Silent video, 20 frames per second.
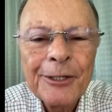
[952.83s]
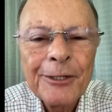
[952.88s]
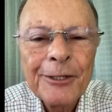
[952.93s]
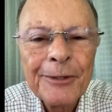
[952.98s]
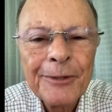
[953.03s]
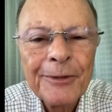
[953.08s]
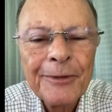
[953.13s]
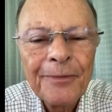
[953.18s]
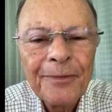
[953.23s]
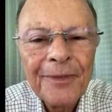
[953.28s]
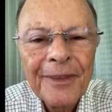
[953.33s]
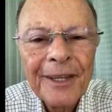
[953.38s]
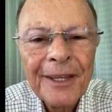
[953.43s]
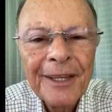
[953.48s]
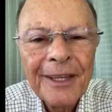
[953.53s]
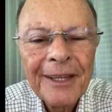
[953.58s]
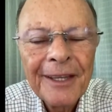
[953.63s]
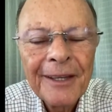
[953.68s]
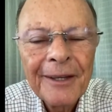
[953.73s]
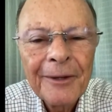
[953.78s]
But when we
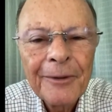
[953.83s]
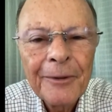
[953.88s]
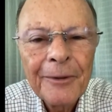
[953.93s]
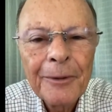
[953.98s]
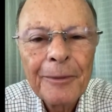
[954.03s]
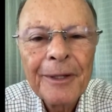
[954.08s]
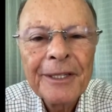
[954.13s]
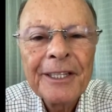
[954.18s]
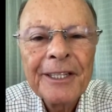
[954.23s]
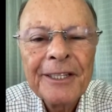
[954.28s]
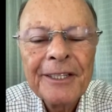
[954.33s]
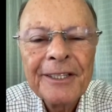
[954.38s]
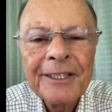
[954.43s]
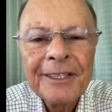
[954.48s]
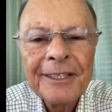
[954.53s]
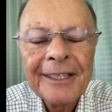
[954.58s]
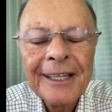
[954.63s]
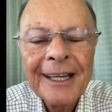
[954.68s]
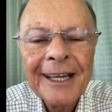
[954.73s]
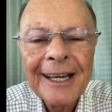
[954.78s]
are
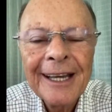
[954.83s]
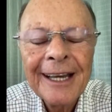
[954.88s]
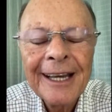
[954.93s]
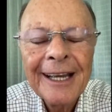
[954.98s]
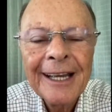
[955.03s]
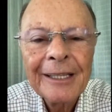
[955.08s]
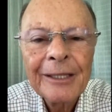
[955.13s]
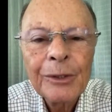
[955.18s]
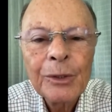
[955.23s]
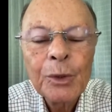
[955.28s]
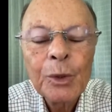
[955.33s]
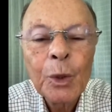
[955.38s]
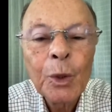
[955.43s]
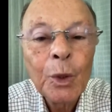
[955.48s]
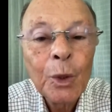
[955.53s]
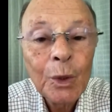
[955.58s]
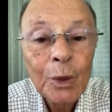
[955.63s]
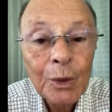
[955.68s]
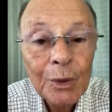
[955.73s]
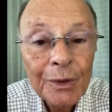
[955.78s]
naive,
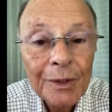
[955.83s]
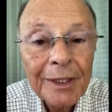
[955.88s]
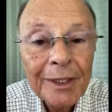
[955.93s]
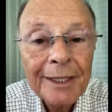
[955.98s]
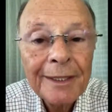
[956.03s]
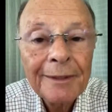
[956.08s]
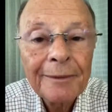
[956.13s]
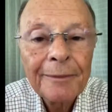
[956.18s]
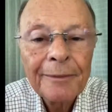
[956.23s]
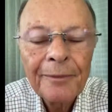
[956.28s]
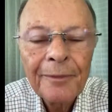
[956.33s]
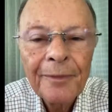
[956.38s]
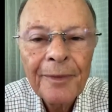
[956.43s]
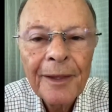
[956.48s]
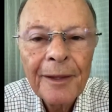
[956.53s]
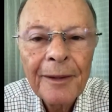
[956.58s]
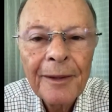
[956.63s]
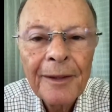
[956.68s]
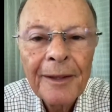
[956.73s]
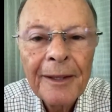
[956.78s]
when we are
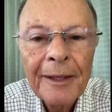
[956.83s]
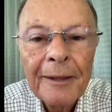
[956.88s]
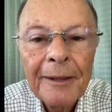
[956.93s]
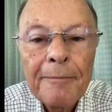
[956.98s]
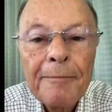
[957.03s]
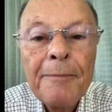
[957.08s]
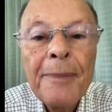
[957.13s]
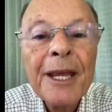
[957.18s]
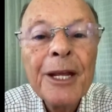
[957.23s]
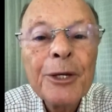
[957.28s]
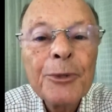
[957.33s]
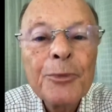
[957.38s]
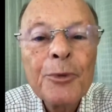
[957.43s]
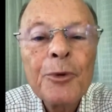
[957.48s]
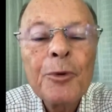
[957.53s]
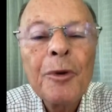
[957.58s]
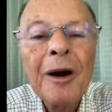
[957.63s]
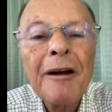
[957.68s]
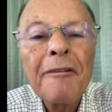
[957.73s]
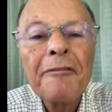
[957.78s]
a
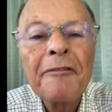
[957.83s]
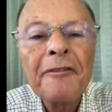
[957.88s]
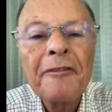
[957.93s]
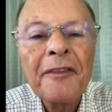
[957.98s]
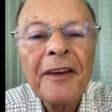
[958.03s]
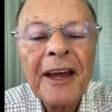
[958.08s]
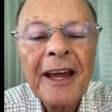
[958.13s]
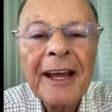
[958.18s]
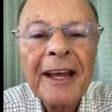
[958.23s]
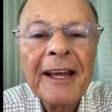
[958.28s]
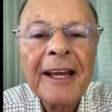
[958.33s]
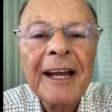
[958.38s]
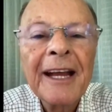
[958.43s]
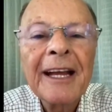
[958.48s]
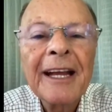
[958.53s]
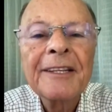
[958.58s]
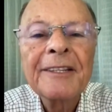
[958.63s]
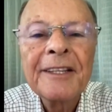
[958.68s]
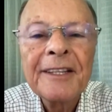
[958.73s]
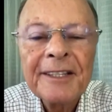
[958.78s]
child in
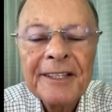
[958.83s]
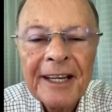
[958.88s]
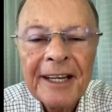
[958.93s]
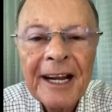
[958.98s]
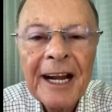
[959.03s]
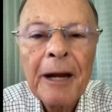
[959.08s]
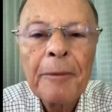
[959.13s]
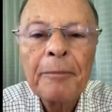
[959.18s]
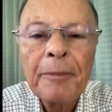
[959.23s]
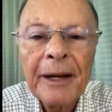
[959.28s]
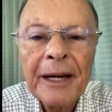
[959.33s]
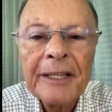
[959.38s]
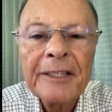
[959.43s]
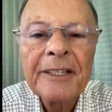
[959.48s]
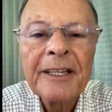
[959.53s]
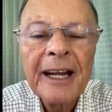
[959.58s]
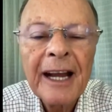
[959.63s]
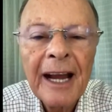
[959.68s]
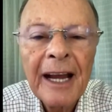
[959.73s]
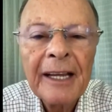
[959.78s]
faith,
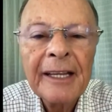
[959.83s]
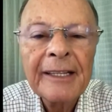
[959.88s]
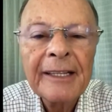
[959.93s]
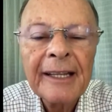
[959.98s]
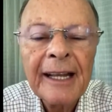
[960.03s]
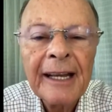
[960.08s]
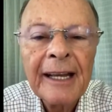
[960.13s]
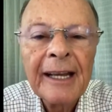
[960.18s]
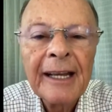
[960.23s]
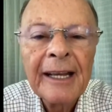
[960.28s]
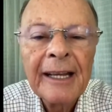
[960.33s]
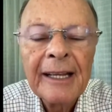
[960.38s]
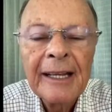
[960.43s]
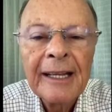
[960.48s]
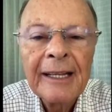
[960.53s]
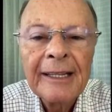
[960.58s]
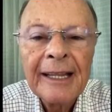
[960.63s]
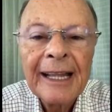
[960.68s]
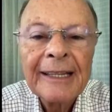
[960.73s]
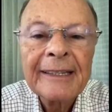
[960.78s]
even with
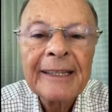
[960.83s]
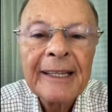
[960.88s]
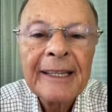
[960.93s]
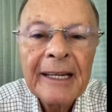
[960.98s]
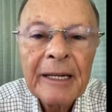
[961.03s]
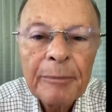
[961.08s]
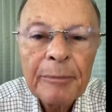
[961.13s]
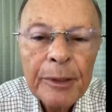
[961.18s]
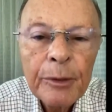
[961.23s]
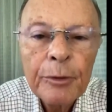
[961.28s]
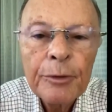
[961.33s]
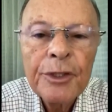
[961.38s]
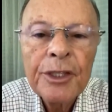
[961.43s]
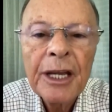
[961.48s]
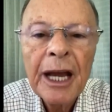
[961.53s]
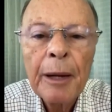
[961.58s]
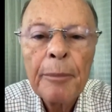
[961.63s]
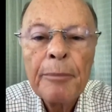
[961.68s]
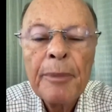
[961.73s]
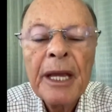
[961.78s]
faith,
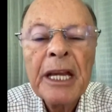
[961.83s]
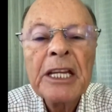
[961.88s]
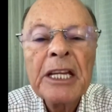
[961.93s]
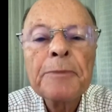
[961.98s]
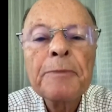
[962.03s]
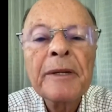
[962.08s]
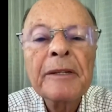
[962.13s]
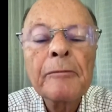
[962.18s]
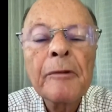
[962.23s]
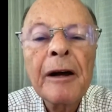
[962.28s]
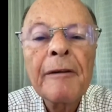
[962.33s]
we